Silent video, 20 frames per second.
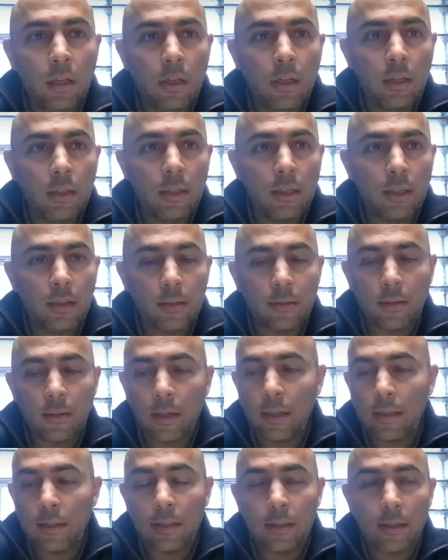clinical
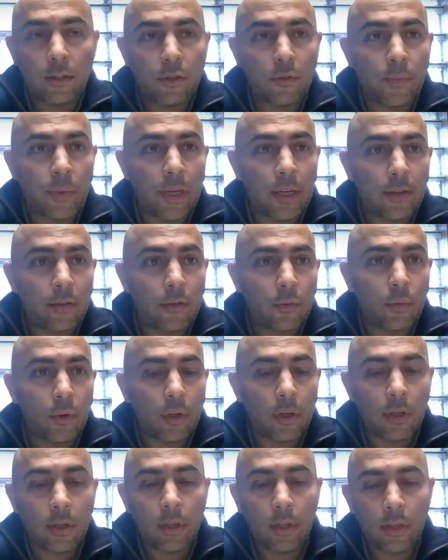studies in this space
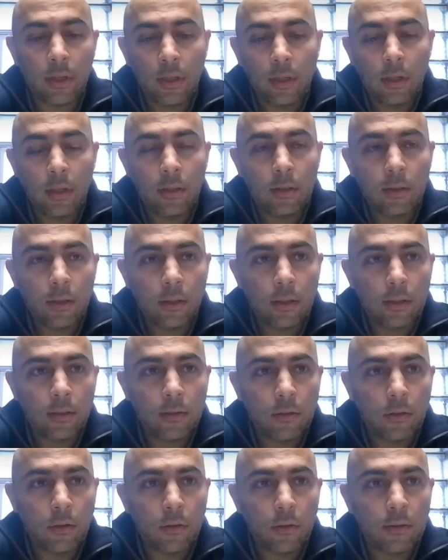work. So let's
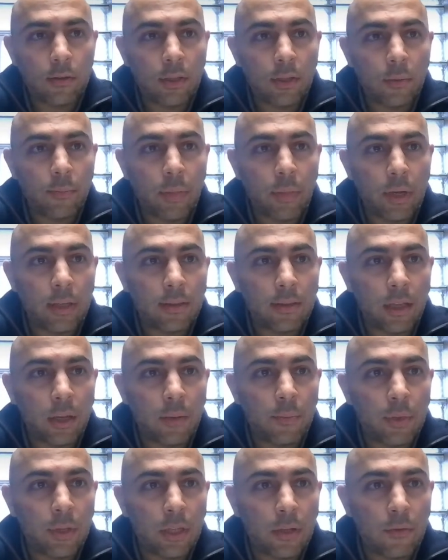go step by step,
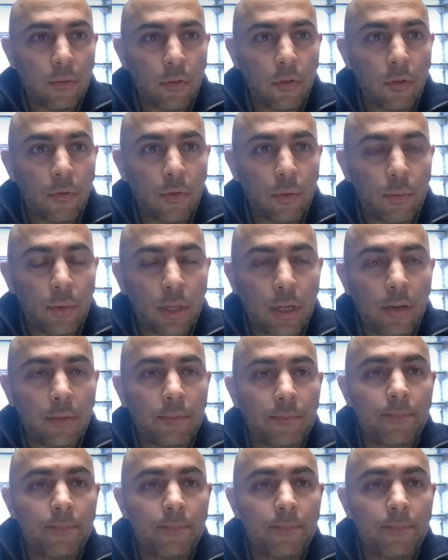and then we'll go from there.